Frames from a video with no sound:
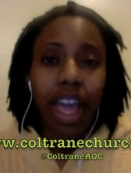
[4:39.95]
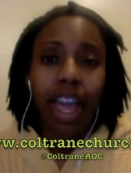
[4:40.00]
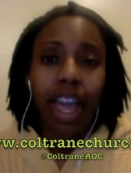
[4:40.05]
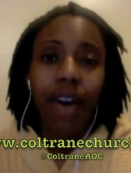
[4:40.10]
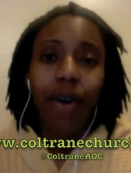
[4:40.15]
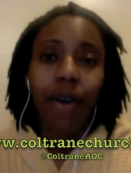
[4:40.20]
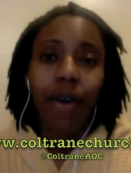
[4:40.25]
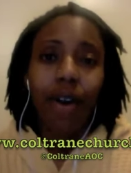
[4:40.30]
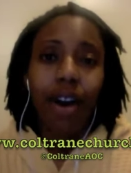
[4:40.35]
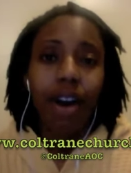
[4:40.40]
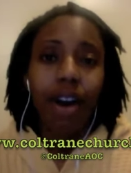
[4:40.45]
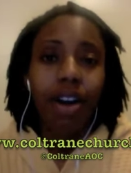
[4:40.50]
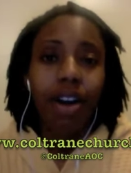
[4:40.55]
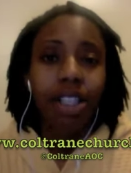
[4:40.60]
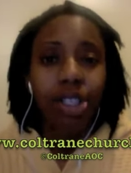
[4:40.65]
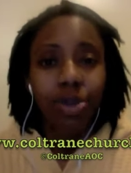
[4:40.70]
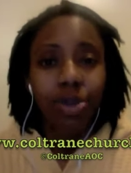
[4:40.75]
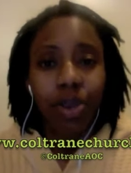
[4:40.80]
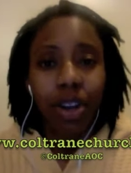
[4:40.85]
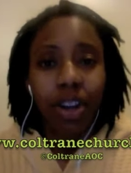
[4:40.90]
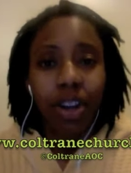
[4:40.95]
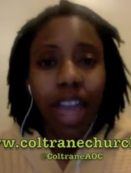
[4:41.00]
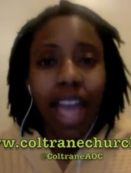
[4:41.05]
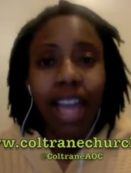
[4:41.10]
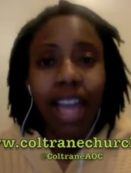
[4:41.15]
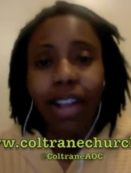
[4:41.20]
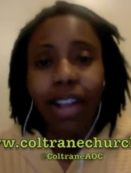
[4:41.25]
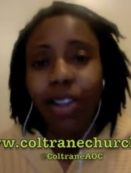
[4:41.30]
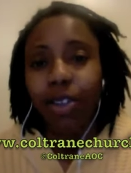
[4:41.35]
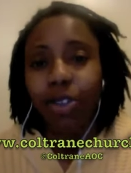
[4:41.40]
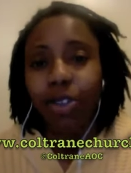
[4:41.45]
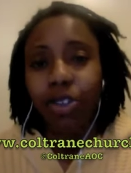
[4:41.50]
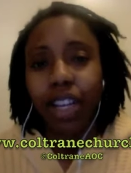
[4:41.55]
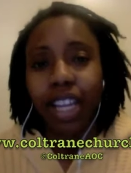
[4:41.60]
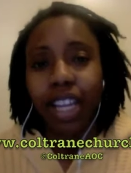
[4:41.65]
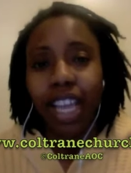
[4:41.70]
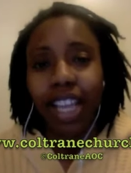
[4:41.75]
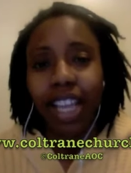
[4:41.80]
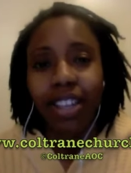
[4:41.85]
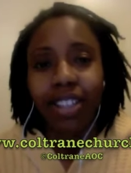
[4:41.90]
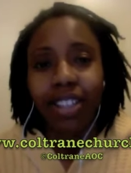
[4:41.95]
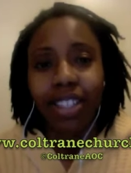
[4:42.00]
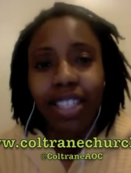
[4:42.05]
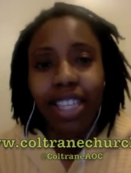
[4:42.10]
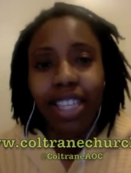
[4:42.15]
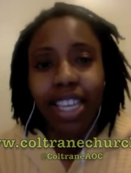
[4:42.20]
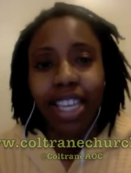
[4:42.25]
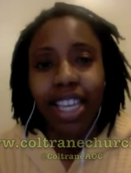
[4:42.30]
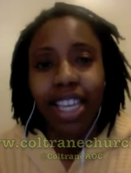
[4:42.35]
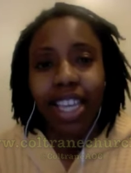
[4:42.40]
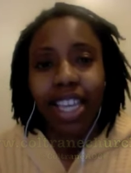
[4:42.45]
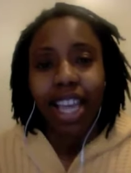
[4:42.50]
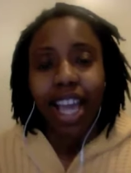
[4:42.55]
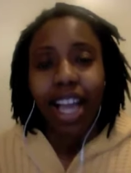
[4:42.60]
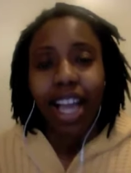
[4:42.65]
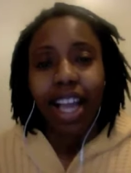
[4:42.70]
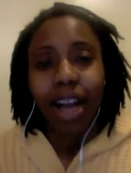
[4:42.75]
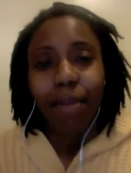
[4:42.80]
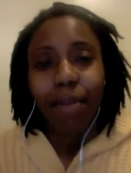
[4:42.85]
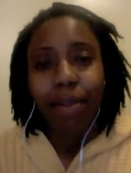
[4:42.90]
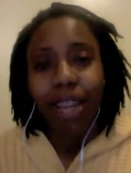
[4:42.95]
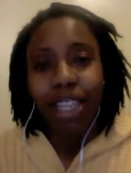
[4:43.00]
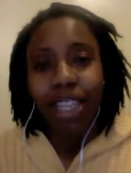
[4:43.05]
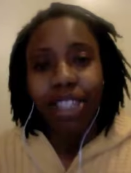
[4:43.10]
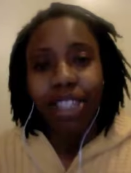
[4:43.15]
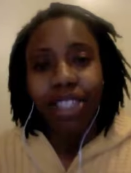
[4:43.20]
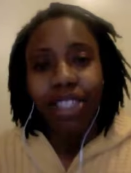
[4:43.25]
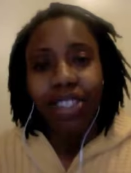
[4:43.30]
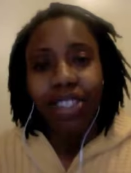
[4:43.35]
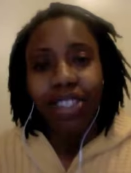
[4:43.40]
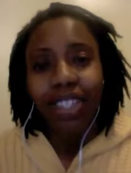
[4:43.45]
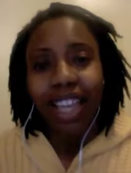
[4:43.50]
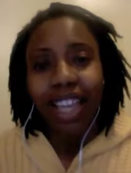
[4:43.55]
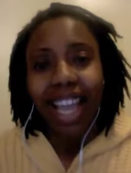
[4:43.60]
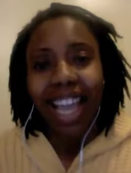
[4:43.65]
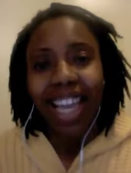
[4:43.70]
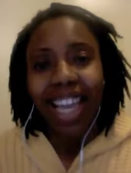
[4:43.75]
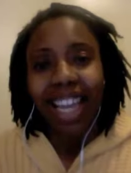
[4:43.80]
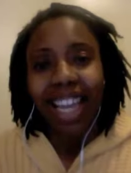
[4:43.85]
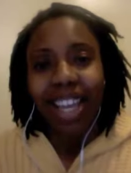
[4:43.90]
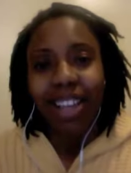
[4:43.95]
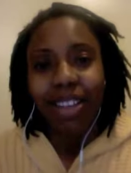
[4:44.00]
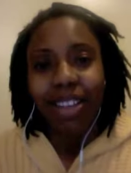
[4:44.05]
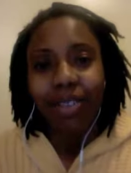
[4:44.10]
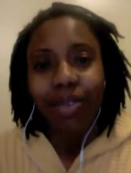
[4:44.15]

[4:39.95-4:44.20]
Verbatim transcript: or on Twitter at ColtraneALC. God bless you. A love